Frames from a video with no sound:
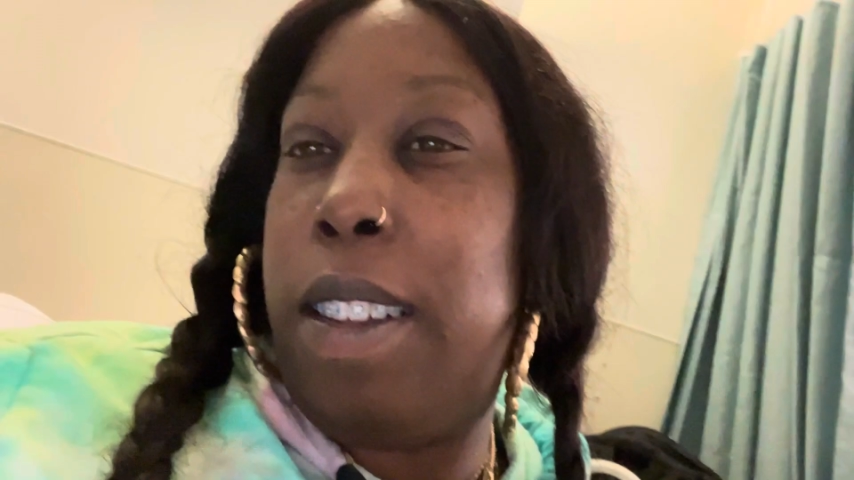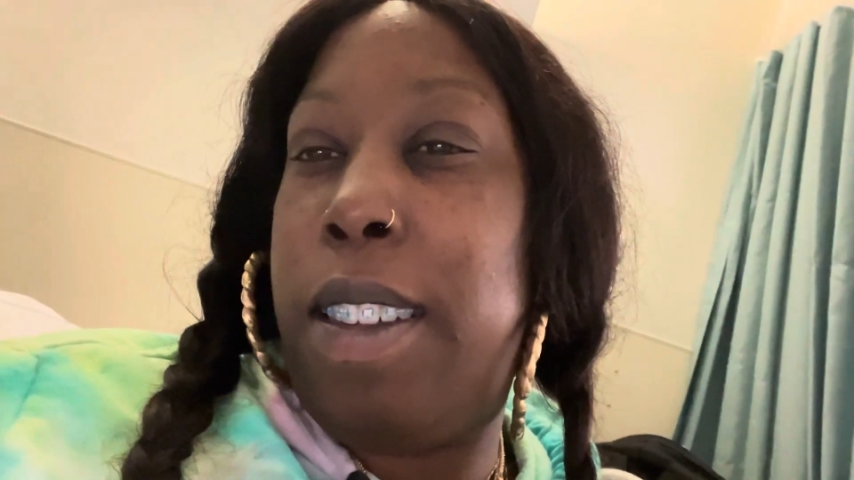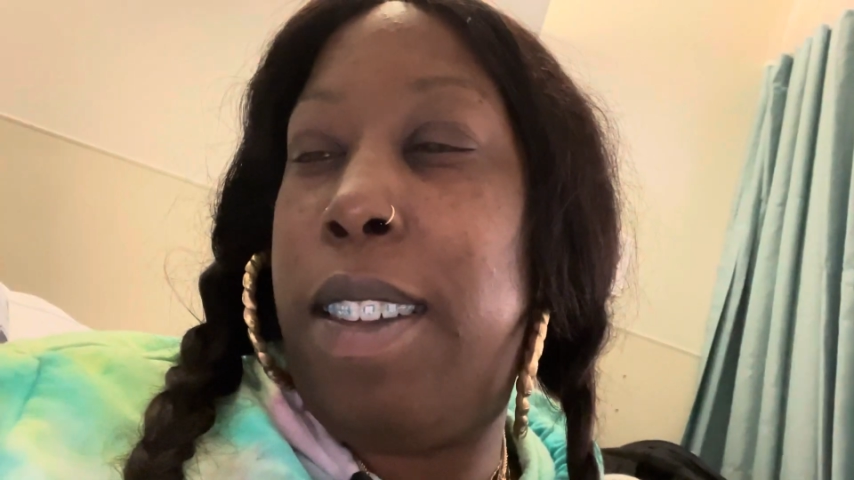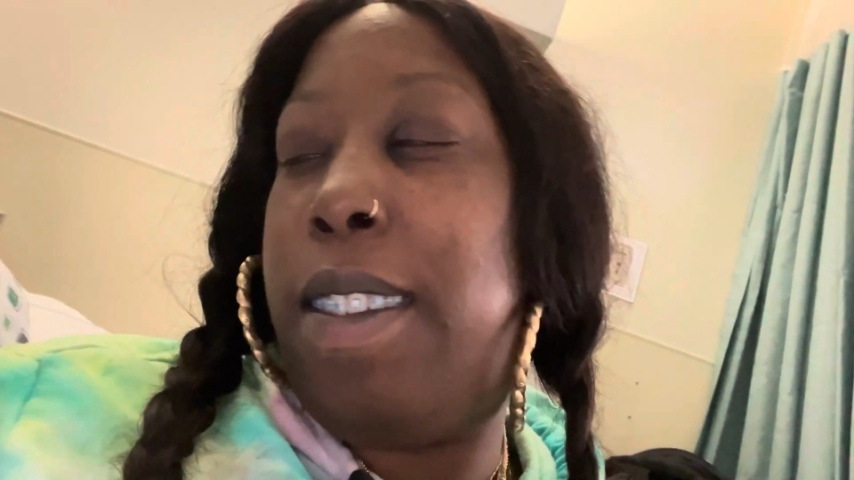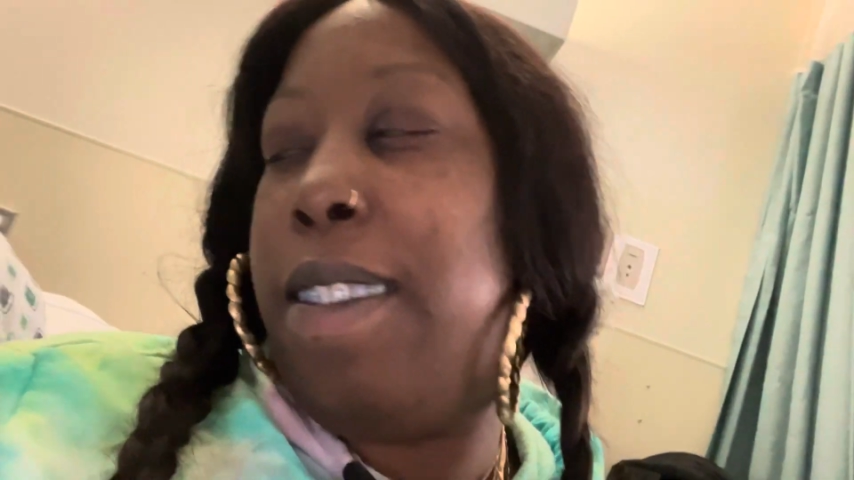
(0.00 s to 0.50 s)

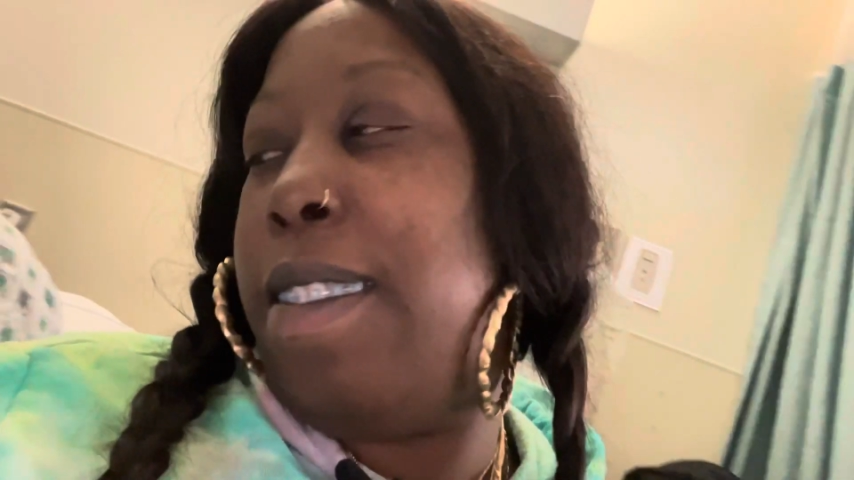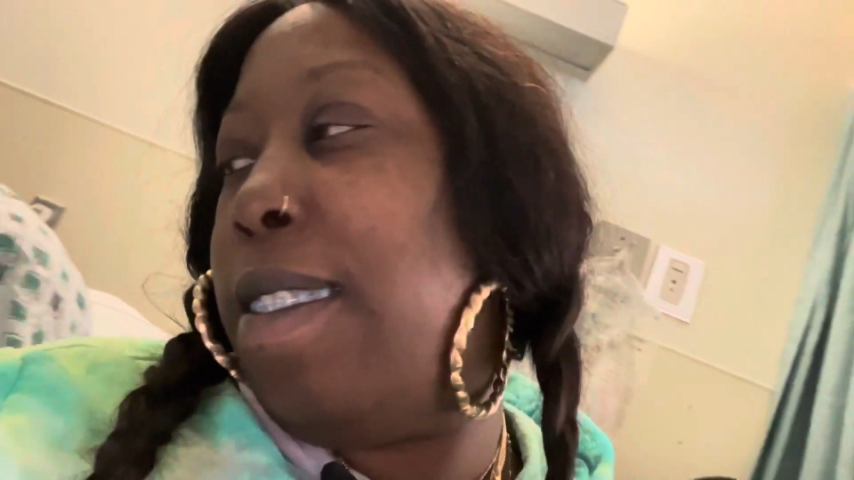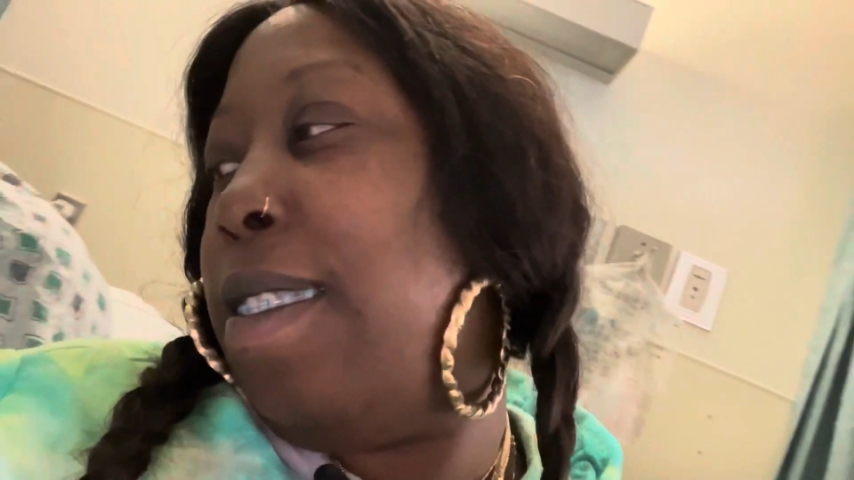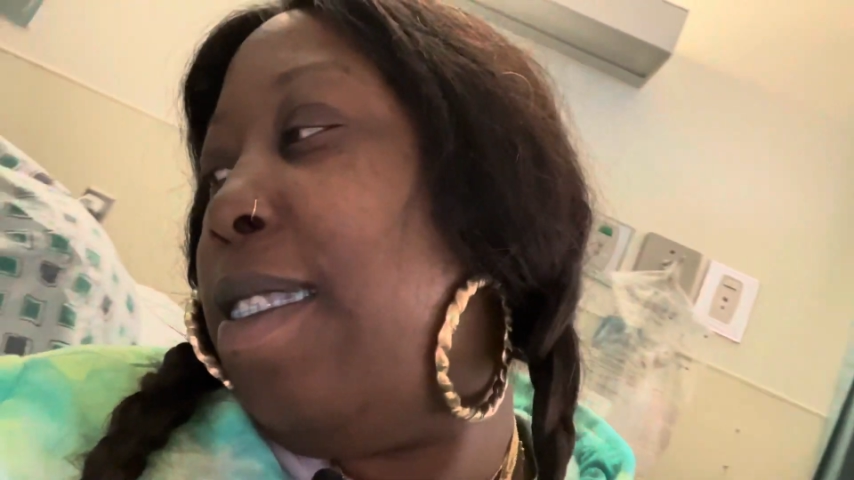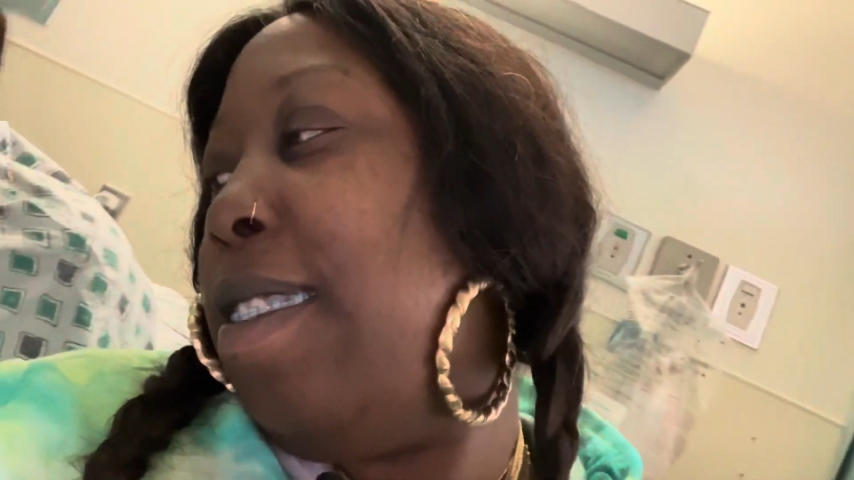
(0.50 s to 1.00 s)
Uh,
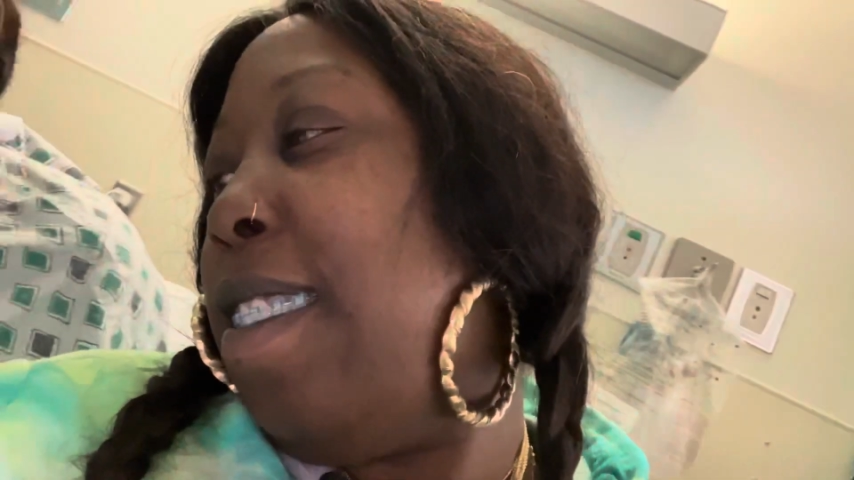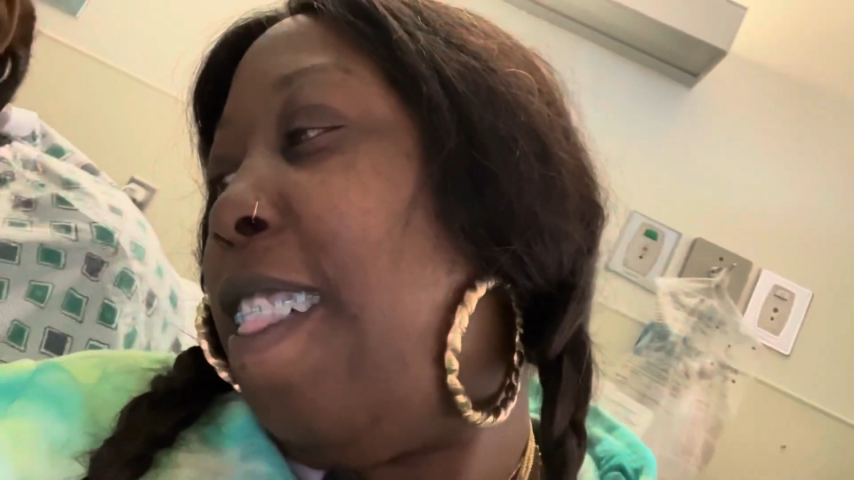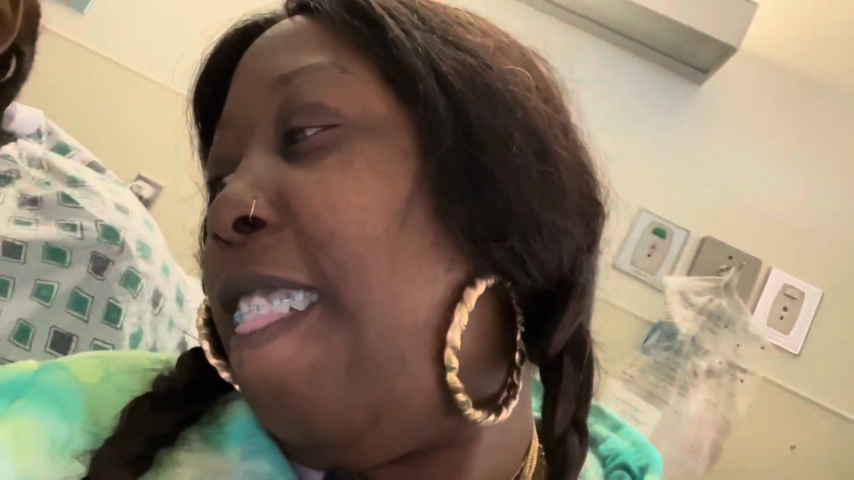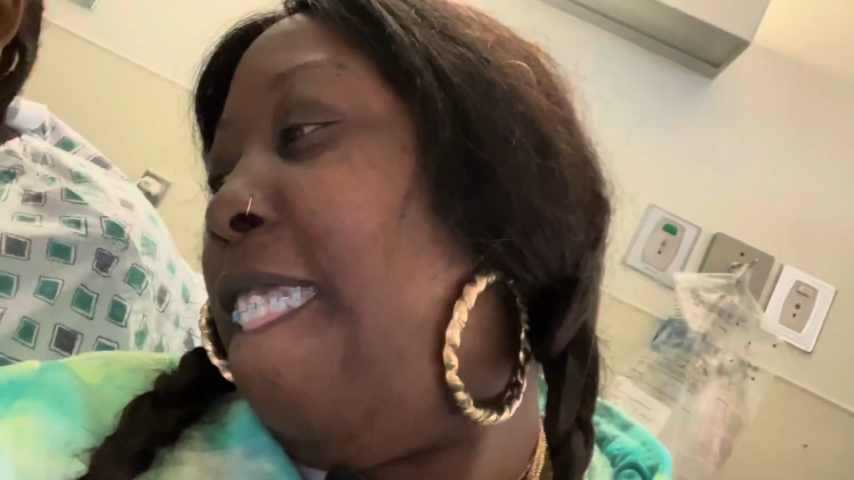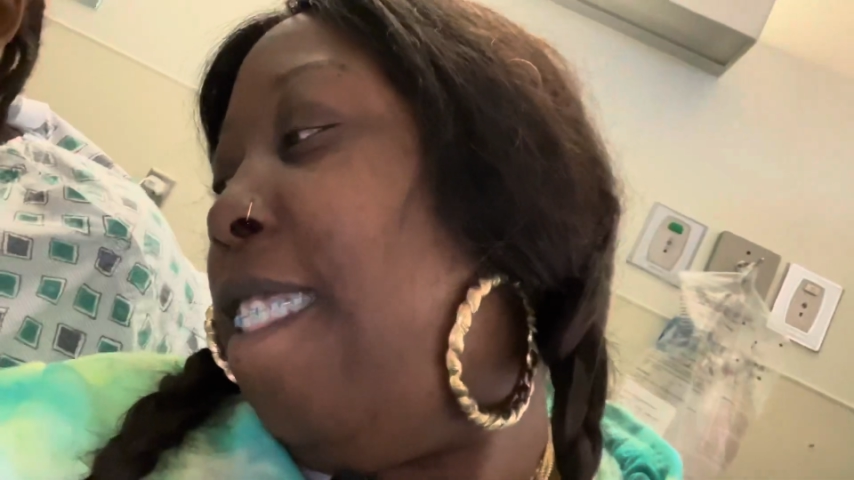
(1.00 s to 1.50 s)

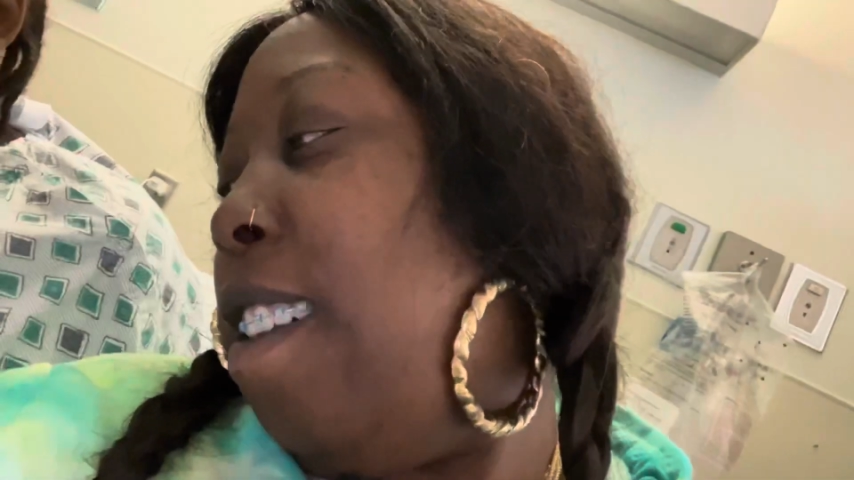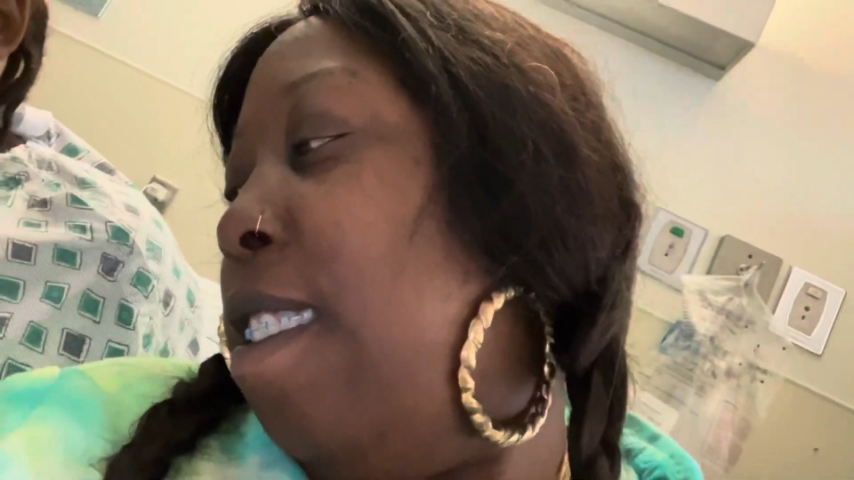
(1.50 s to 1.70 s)
a